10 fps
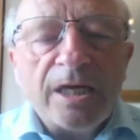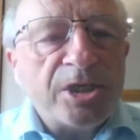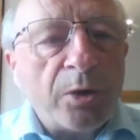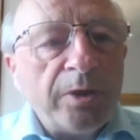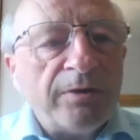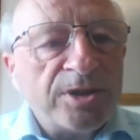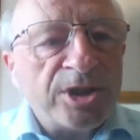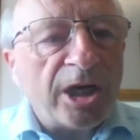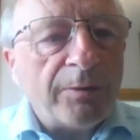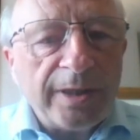So when you have a
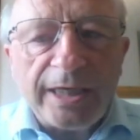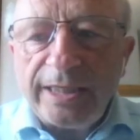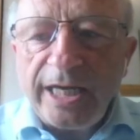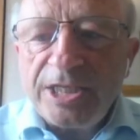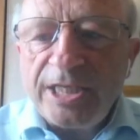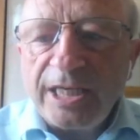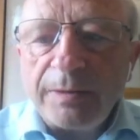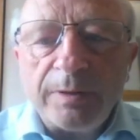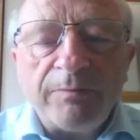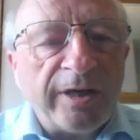child with ADHD,
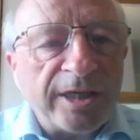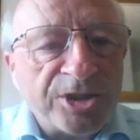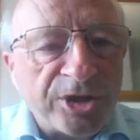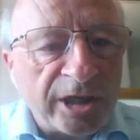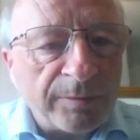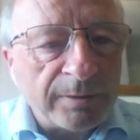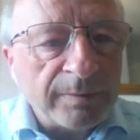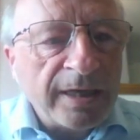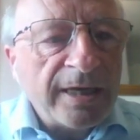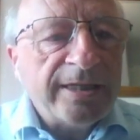can be very
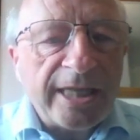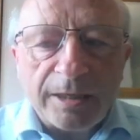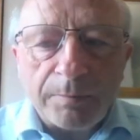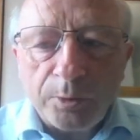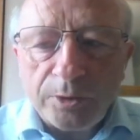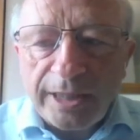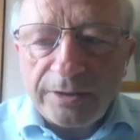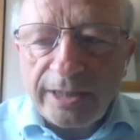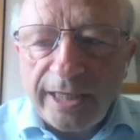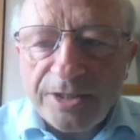excitable, they can blurt
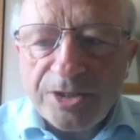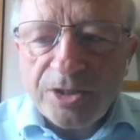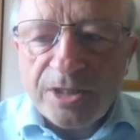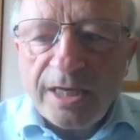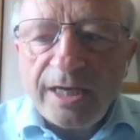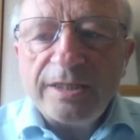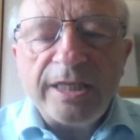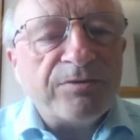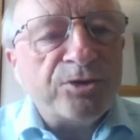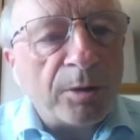out the answers,
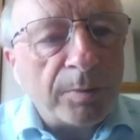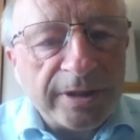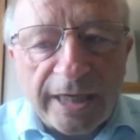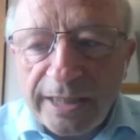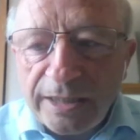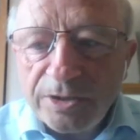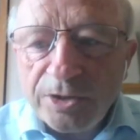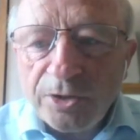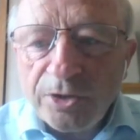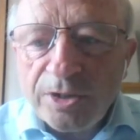they have trouble taking
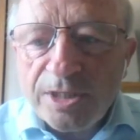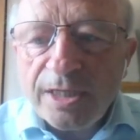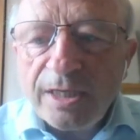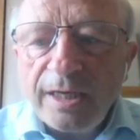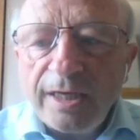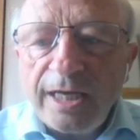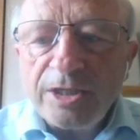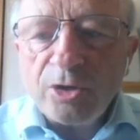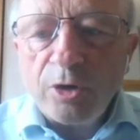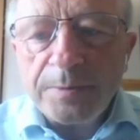turns,
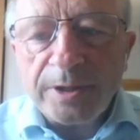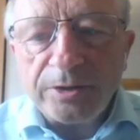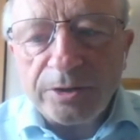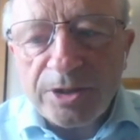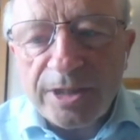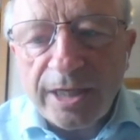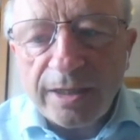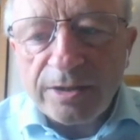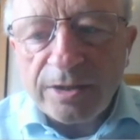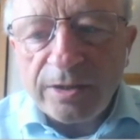interrupt on others in
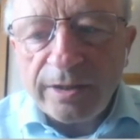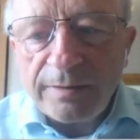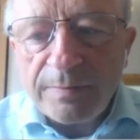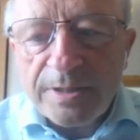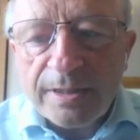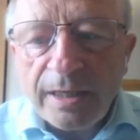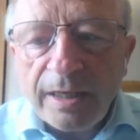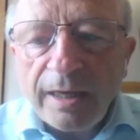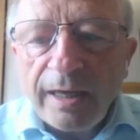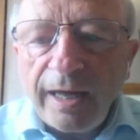hard times,
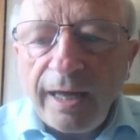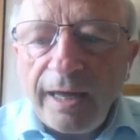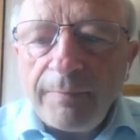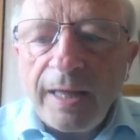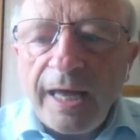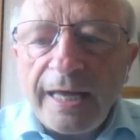and